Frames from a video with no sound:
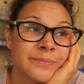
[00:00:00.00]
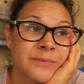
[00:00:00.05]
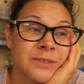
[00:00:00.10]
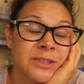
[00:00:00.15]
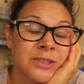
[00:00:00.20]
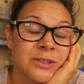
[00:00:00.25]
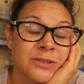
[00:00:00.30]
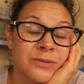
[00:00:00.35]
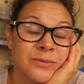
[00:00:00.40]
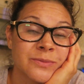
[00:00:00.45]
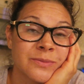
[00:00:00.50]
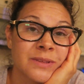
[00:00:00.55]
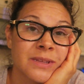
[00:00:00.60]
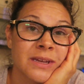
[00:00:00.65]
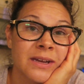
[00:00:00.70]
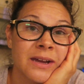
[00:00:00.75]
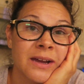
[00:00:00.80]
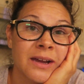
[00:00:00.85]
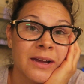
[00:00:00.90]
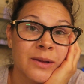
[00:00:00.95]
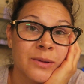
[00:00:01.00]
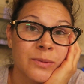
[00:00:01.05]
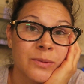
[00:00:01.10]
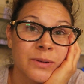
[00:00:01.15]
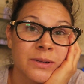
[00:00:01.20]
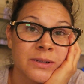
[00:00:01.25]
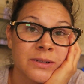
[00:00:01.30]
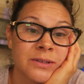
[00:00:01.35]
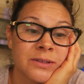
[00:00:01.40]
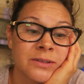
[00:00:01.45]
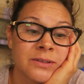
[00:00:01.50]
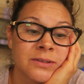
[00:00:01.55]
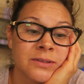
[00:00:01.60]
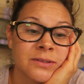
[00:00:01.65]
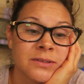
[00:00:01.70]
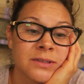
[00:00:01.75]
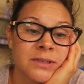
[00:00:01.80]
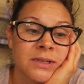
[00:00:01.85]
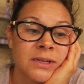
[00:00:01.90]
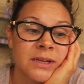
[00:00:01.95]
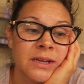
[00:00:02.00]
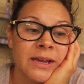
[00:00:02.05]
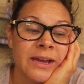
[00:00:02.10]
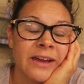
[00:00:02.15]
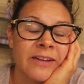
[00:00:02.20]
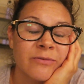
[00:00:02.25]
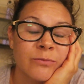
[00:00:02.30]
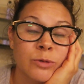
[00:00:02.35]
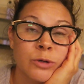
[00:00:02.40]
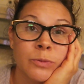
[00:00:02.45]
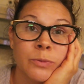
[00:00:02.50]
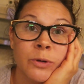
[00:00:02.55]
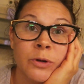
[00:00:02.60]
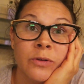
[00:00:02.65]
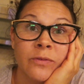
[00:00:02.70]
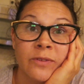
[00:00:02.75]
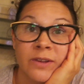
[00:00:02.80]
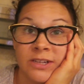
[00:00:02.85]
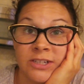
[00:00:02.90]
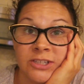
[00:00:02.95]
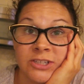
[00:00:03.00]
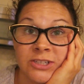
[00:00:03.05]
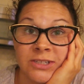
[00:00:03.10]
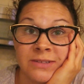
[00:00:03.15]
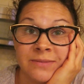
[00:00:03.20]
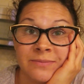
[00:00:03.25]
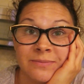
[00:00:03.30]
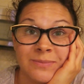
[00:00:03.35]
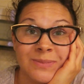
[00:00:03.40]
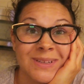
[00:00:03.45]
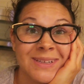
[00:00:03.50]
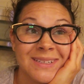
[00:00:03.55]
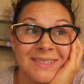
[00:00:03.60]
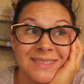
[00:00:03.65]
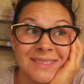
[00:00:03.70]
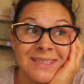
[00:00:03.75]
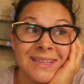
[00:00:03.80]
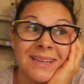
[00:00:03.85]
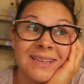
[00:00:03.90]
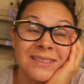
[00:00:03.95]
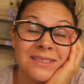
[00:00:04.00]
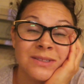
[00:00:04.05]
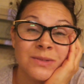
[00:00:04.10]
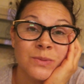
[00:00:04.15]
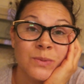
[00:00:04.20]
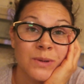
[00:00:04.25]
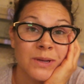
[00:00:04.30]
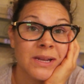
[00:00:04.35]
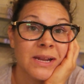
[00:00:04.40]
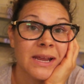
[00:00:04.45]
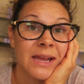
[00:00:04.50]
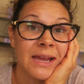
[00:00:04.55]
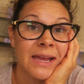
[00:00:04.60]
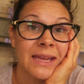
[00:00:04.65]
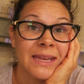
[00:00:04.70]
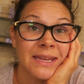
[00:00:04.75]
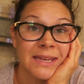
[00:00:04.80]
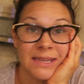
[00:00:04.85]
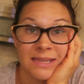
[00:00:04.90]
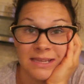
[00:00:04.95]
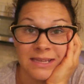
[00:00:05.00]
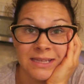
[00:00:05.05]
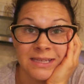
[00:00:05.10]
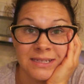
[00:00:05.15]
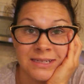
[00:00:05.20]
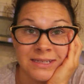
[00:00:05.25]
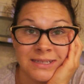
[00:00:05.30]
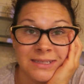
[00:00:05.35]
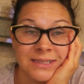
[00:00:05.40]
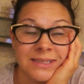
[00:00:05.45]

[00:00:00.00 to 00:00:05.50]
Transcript: you know, that I will have more motivation, because that's what I need.